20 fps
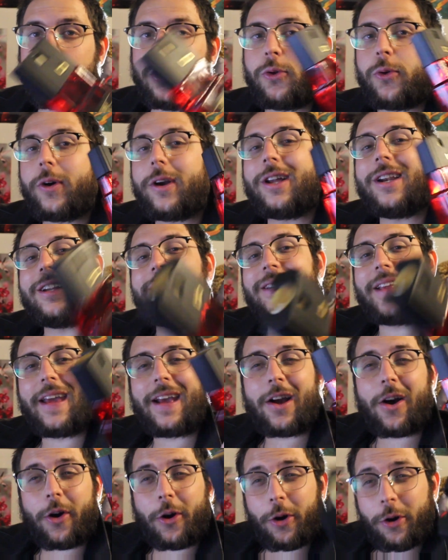You were going to
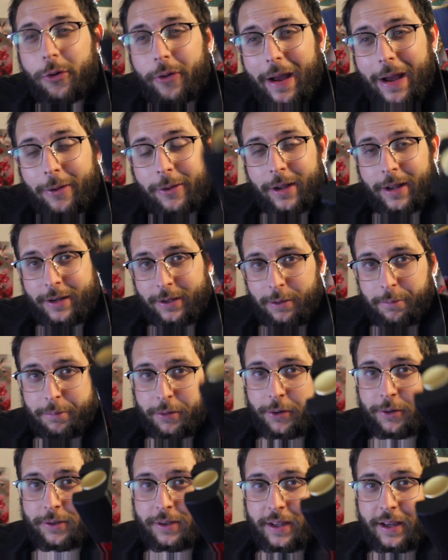take her out on your
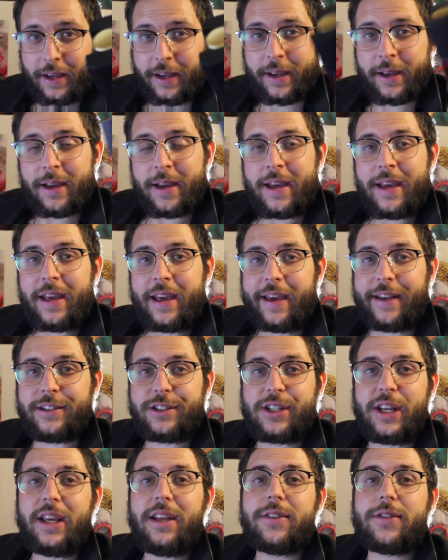birthday. And
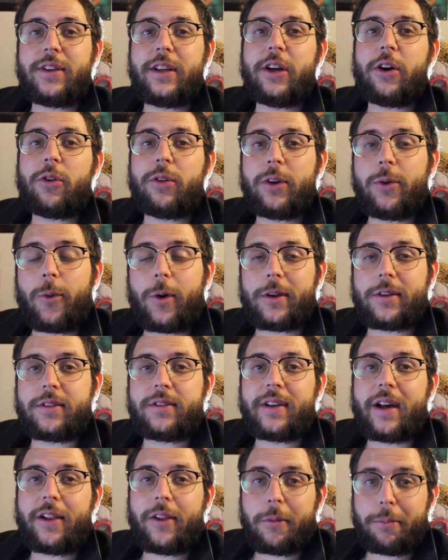she's the only one
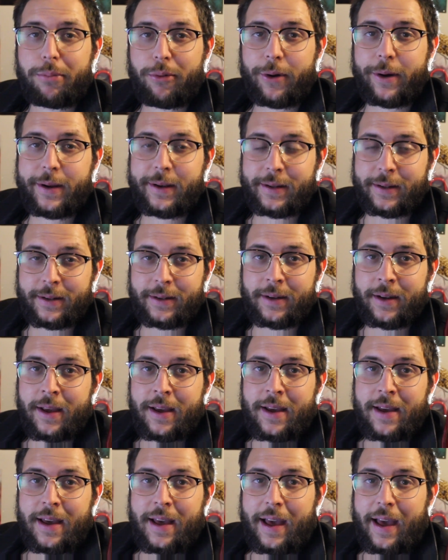celebrating
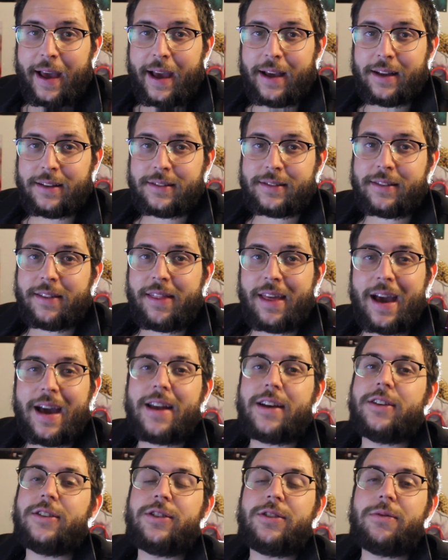as
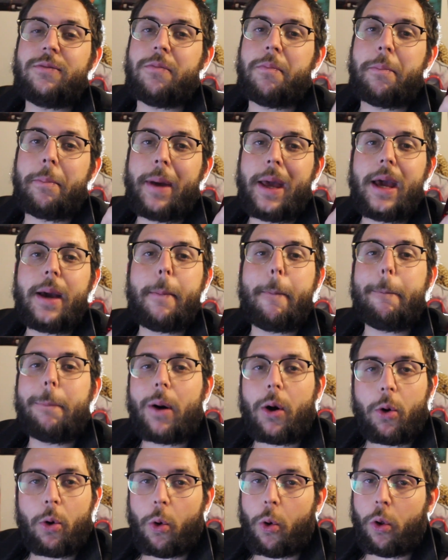that big
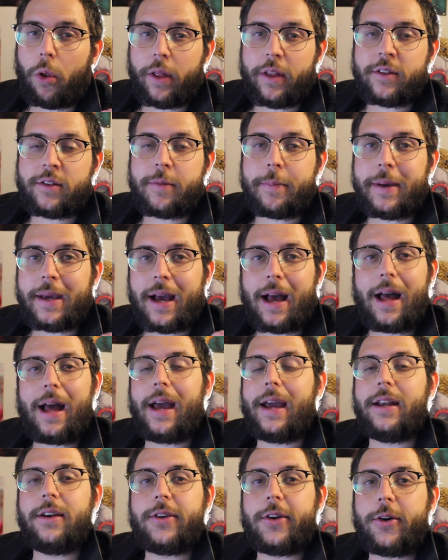bowl is
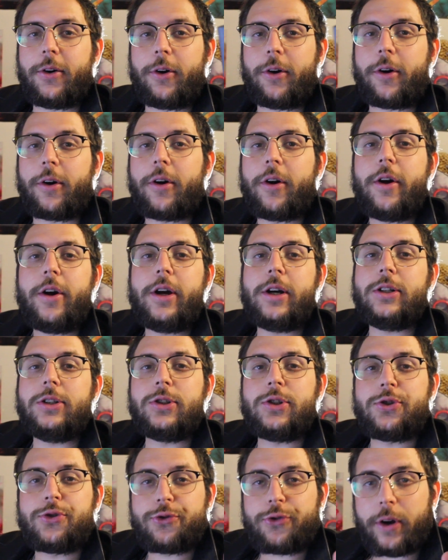behind her,
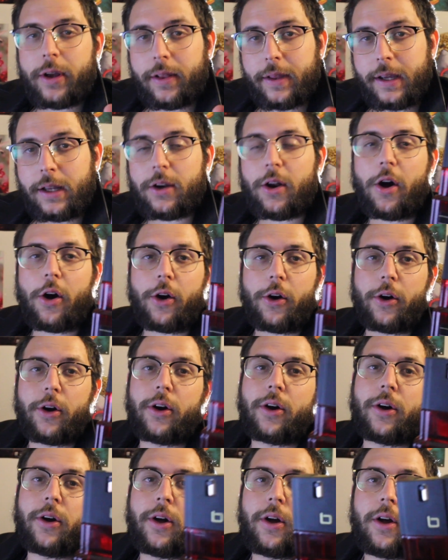drilling
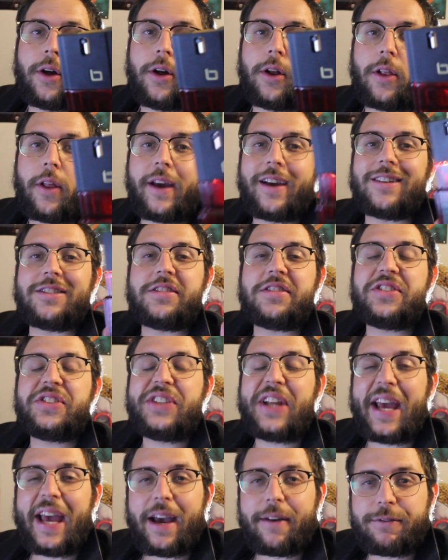her like a
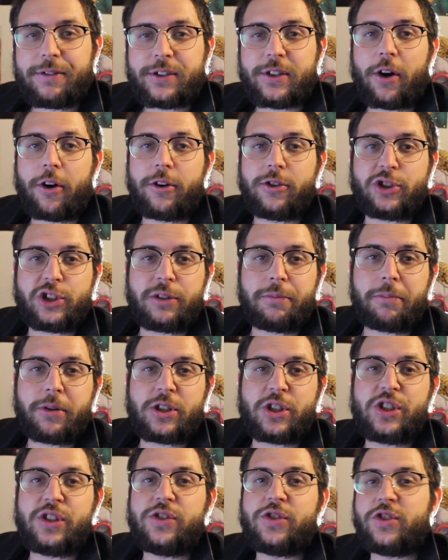staff sergeant,
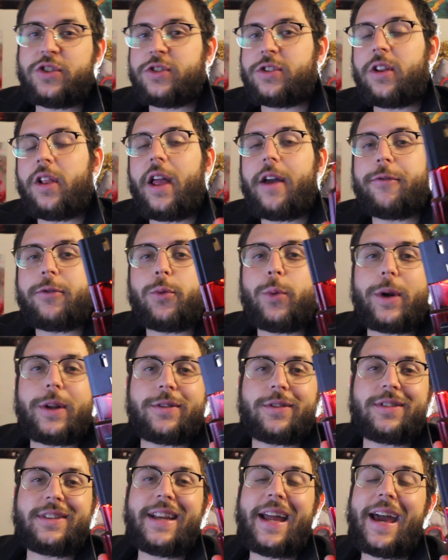but she's just left with a
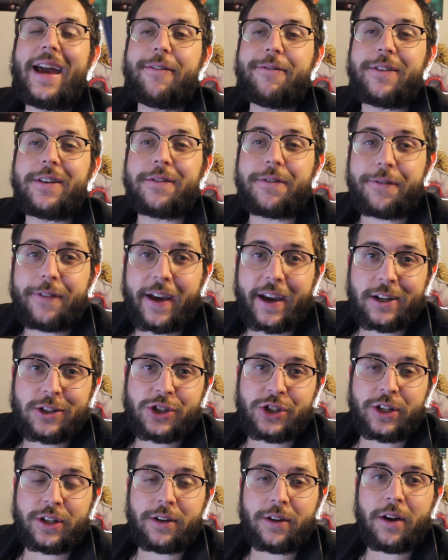staph
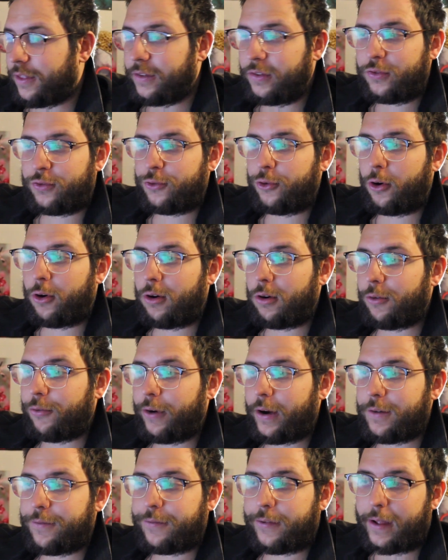infection. The strong
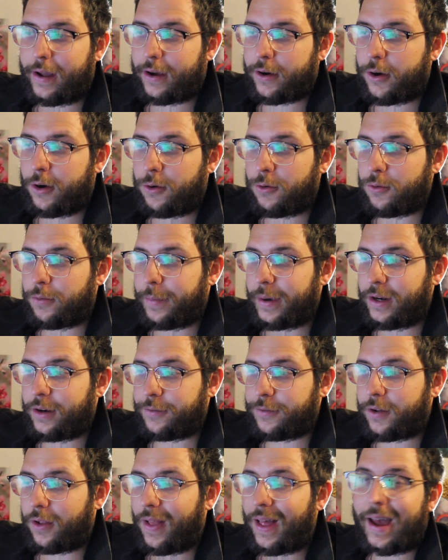red flacon made
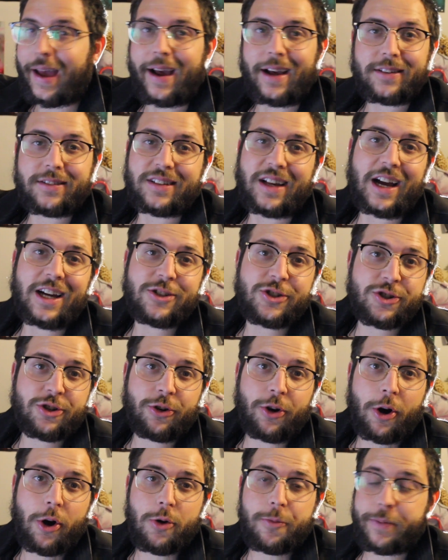of glass, I
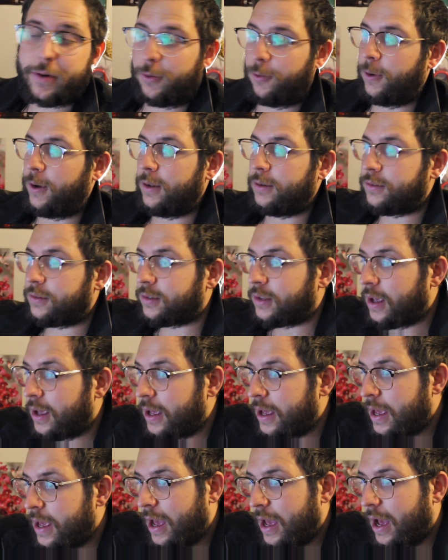sure hope it was,
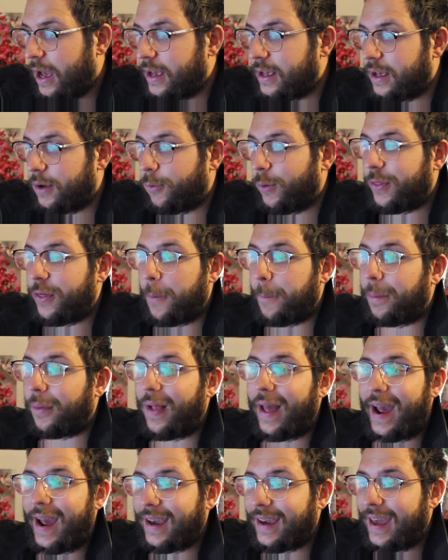uh, with a
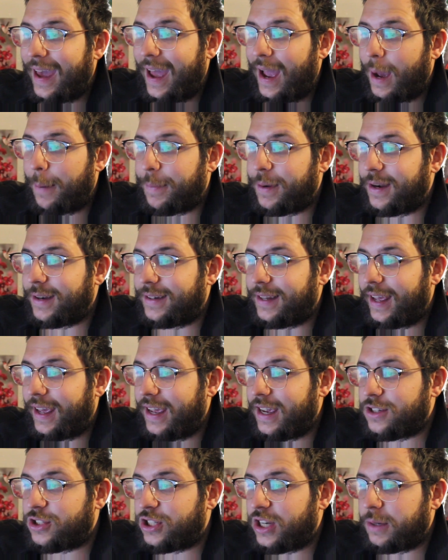black cap and a
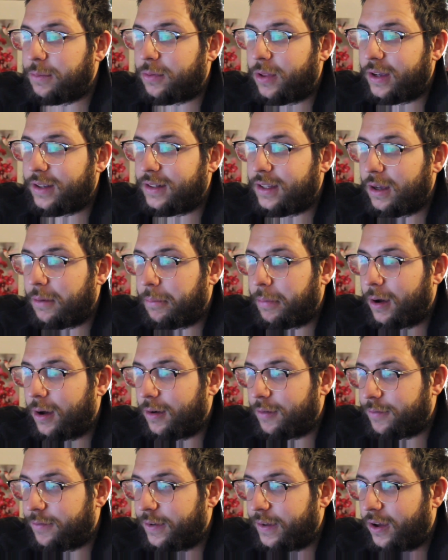tag shaped like the
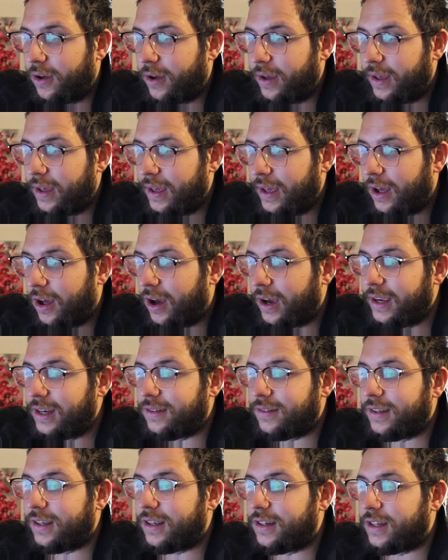above,
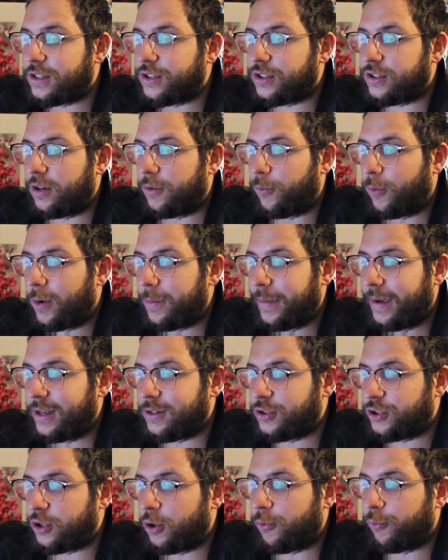hides the addition of One
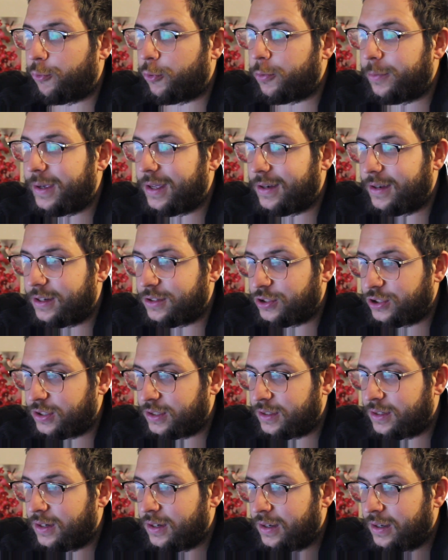Man Show Ruby
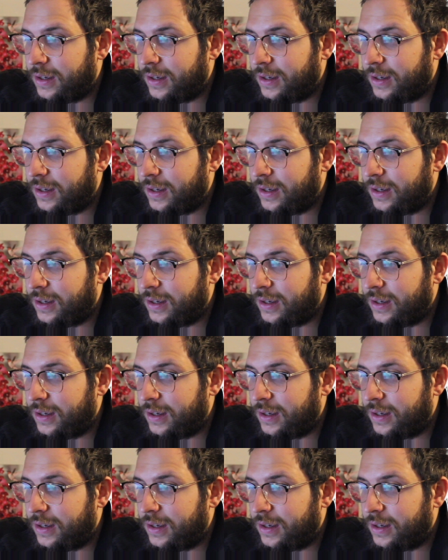Edition.